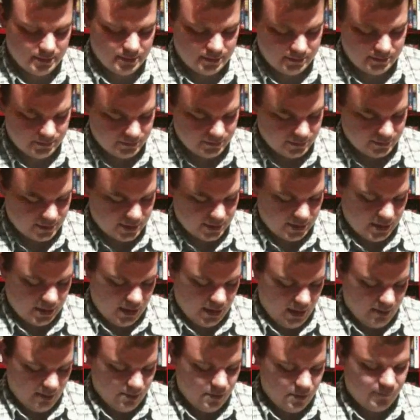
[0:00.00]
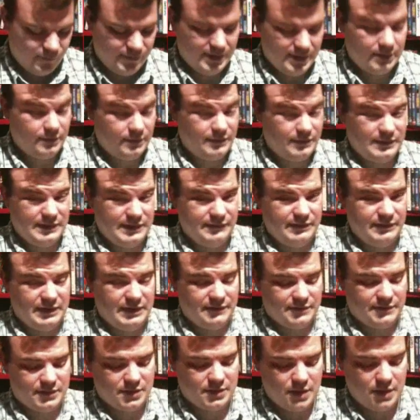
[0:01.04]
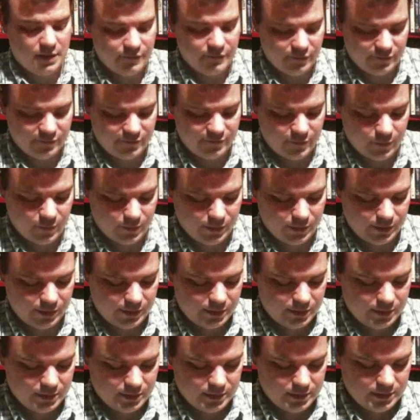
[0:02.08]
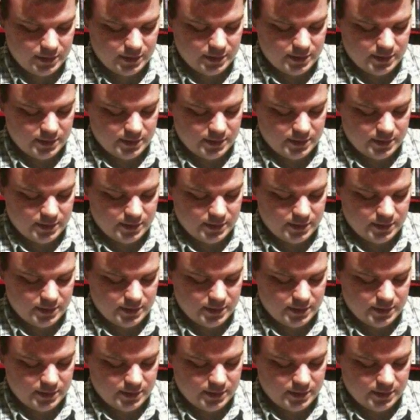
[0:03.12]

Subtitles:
Then movie I don't even have a cover for.